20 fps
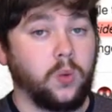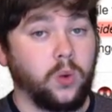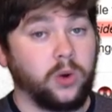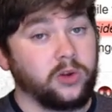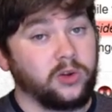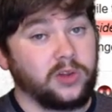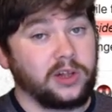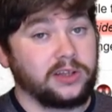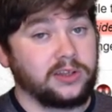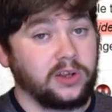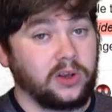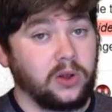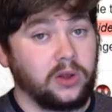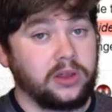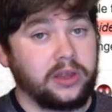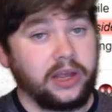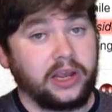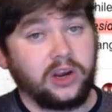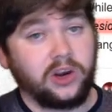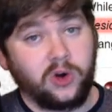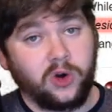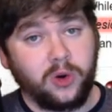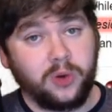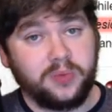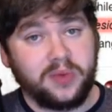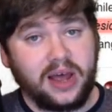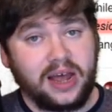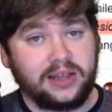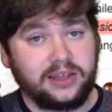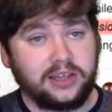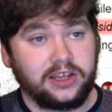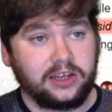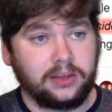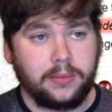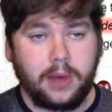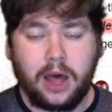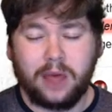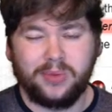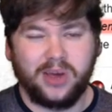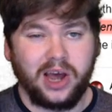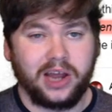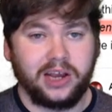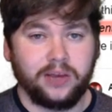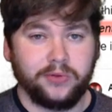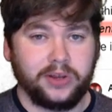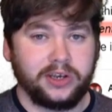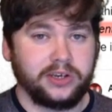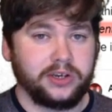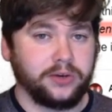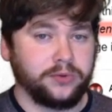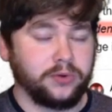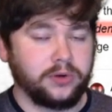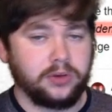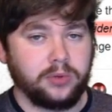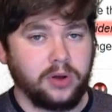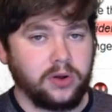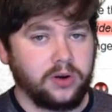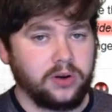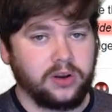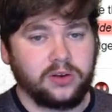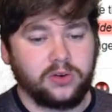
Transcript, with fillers: Whether that's a good thing or a bad thing, I'm kind of indifferent about it.